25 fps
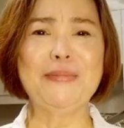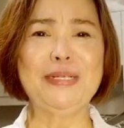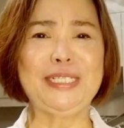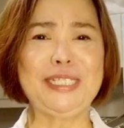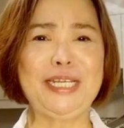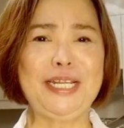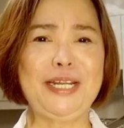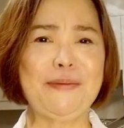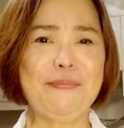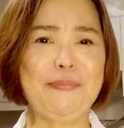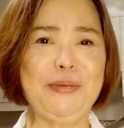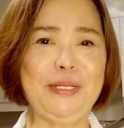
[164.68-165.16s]

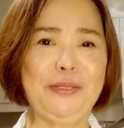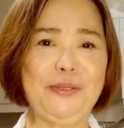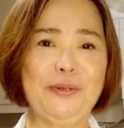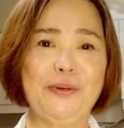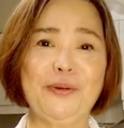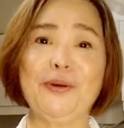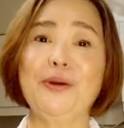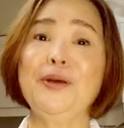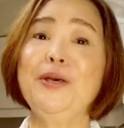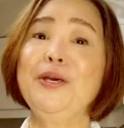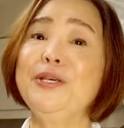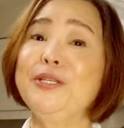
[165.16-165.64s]
Masarap
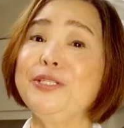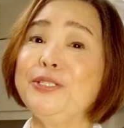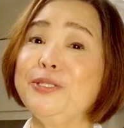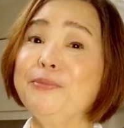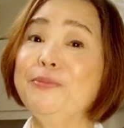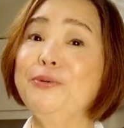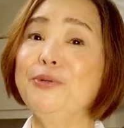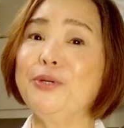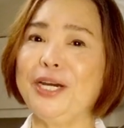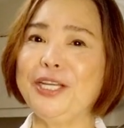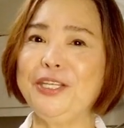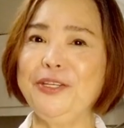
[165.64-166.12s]
ito.
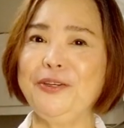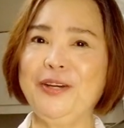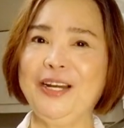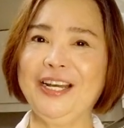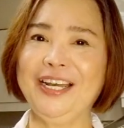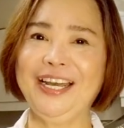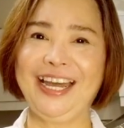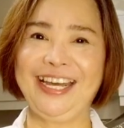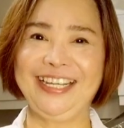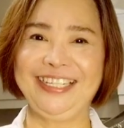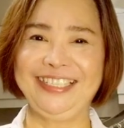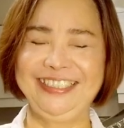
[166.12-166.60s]
Subukan nyo
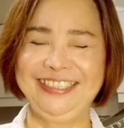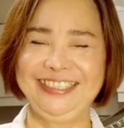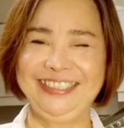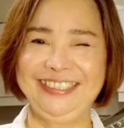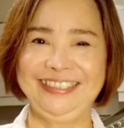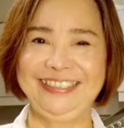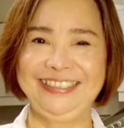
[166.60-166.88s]
agad.